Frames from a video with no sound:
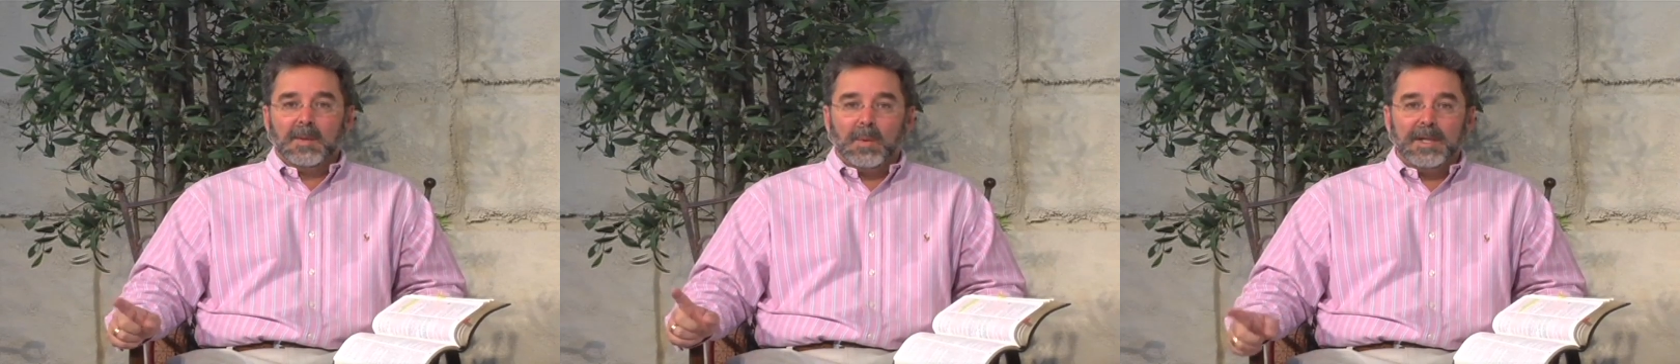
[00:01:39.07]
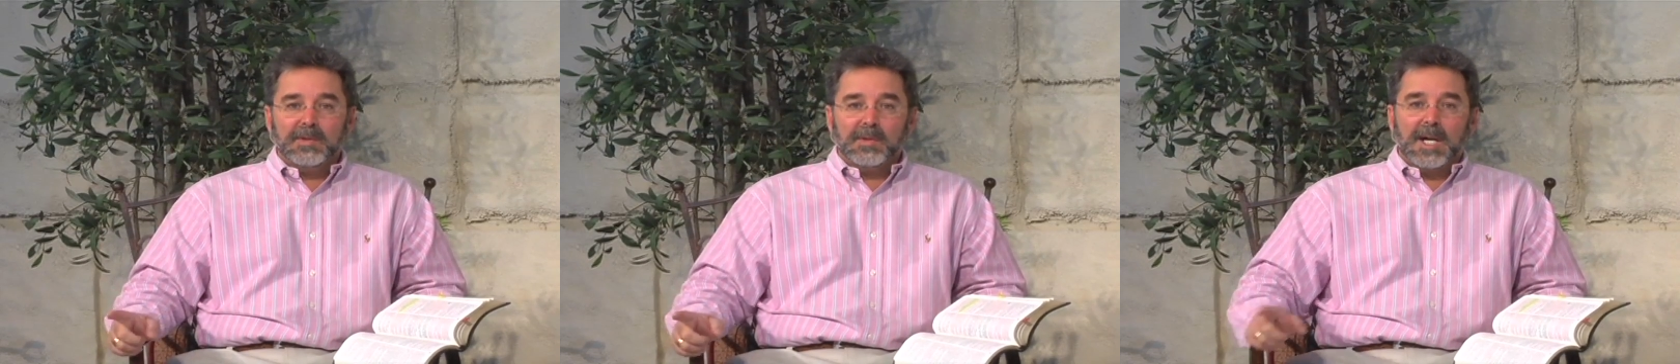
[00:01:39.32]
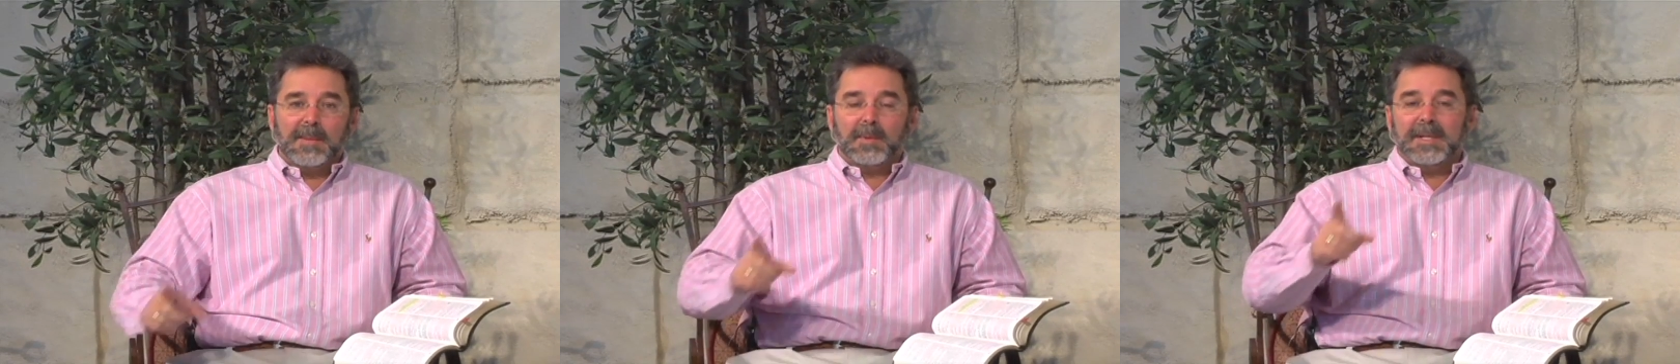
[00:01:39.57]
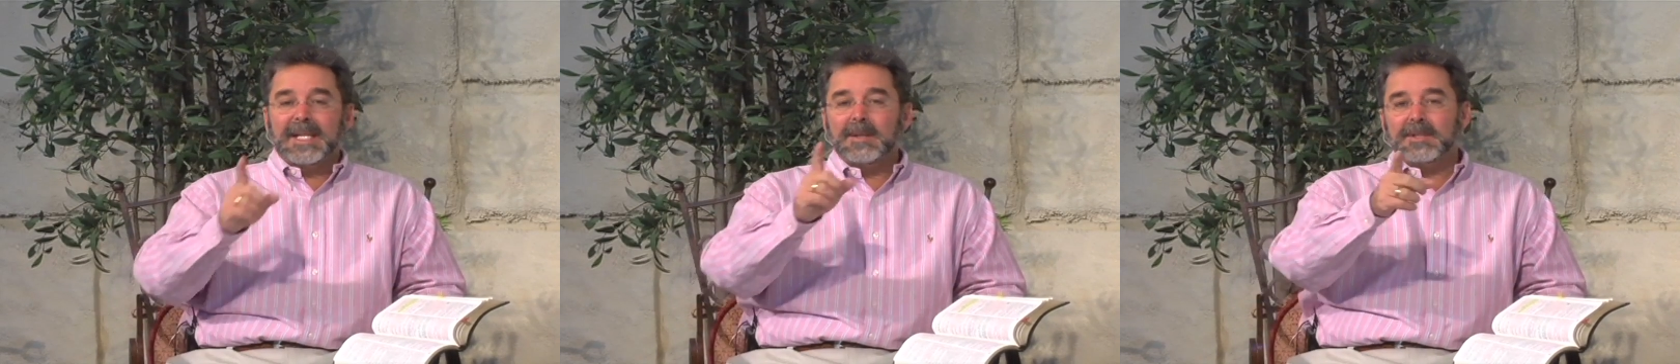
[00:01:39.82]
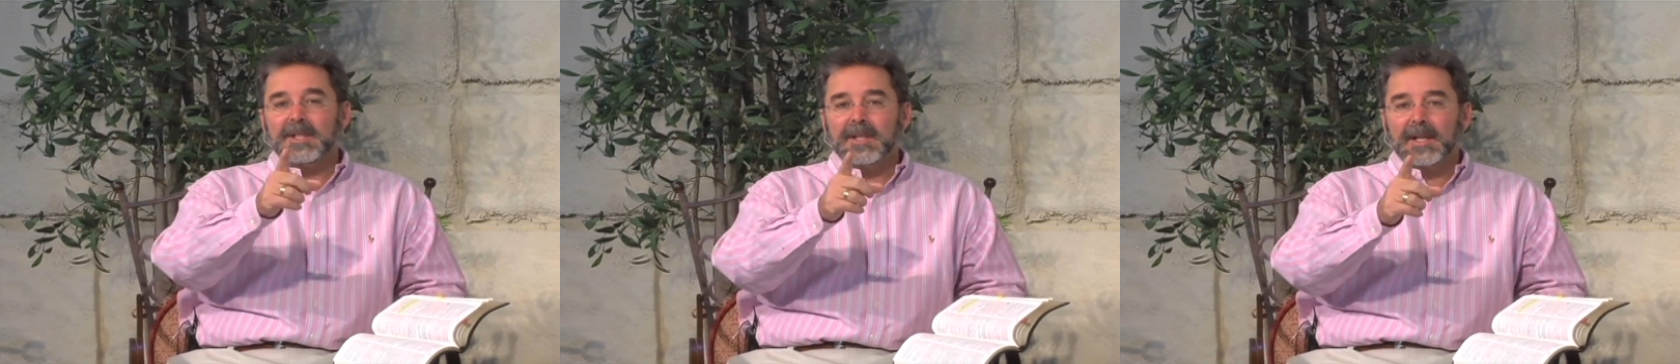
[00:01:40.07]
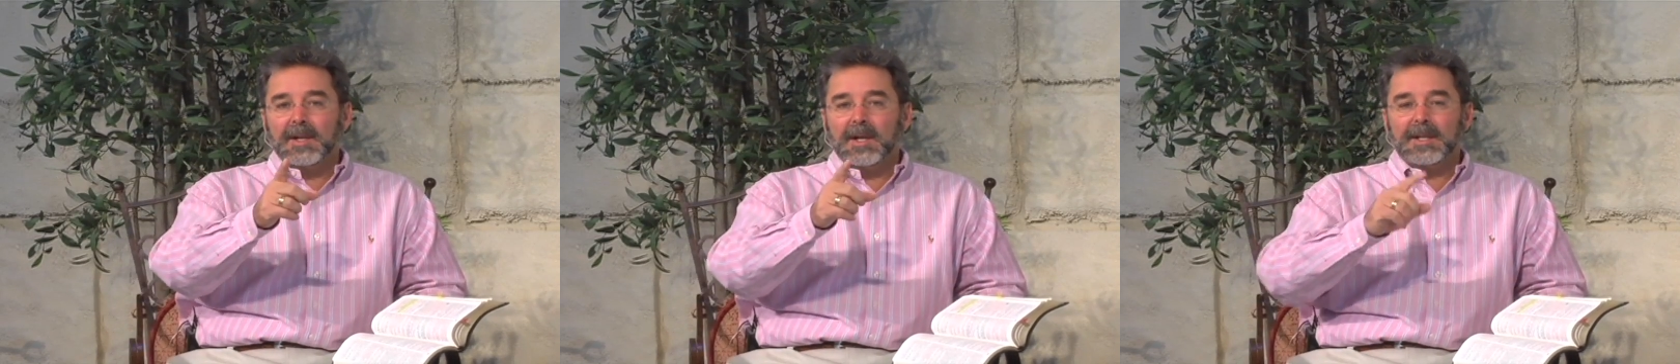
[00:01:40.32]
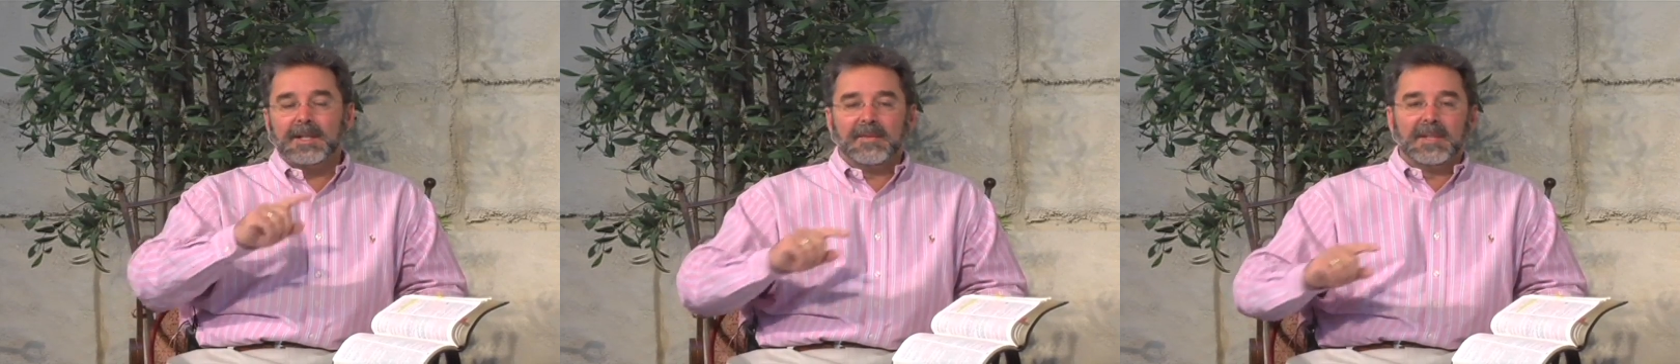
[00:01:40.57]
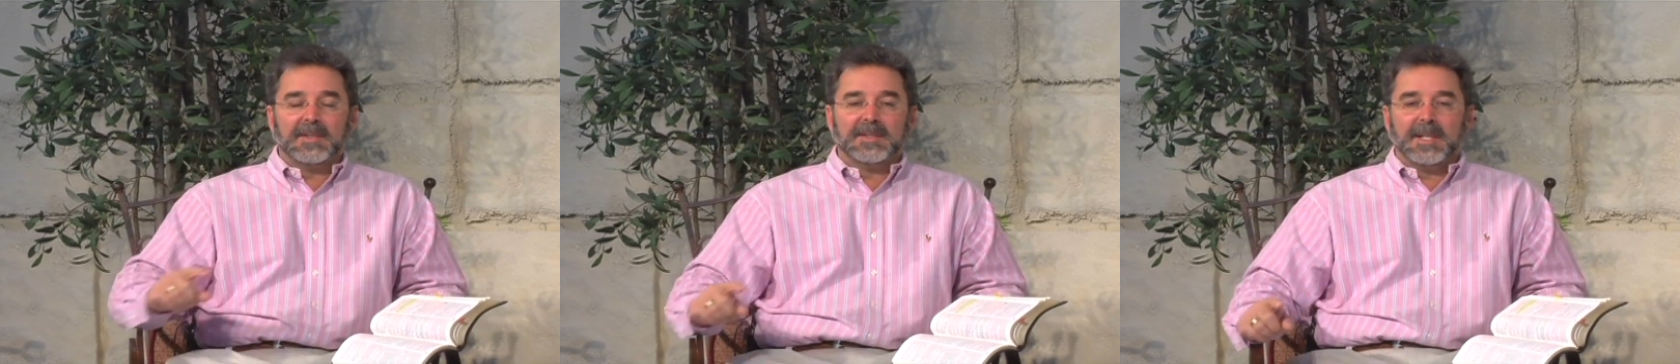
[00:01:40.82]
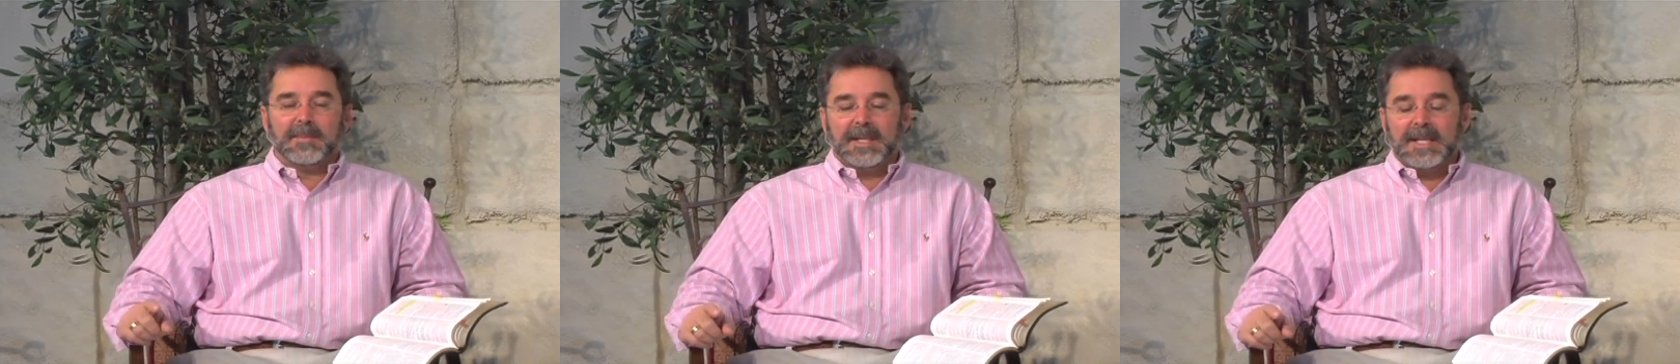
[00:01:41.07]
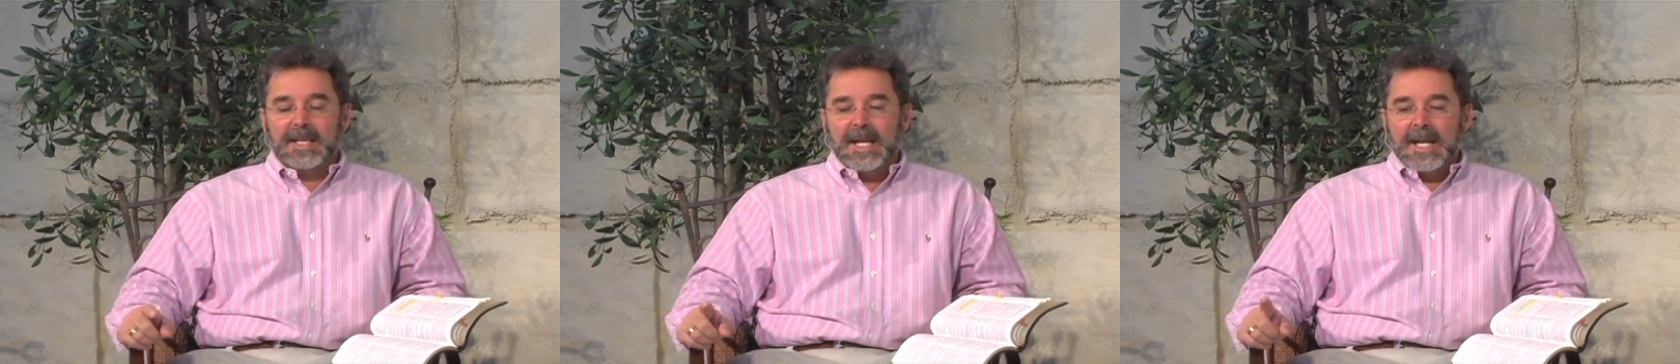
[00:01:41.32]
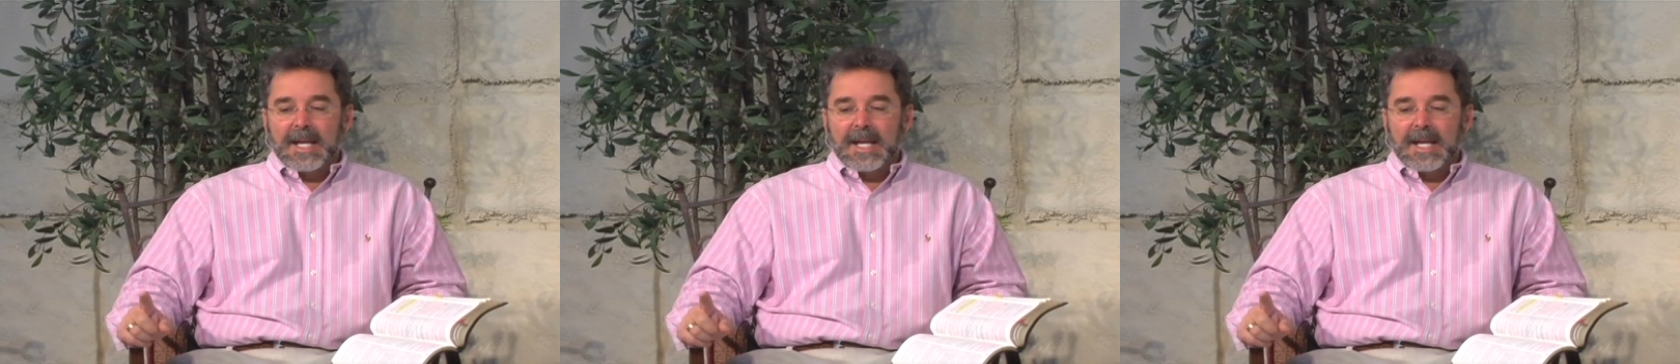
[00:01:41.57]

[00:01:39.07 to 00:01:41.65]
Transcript: One drop. When he was in the Garden of Gethsemane